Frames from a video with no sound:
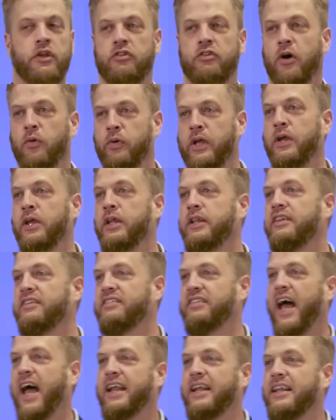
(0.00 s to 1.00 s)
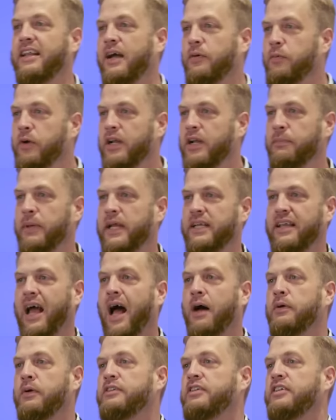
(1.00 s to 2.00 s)
So we decided that we're going to make
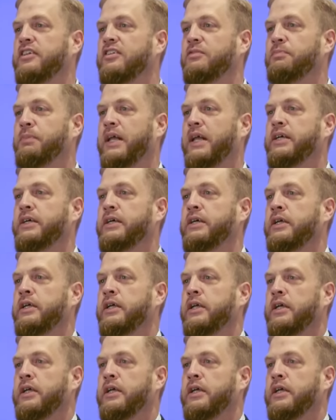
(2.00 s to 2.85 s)
dawah to this brother.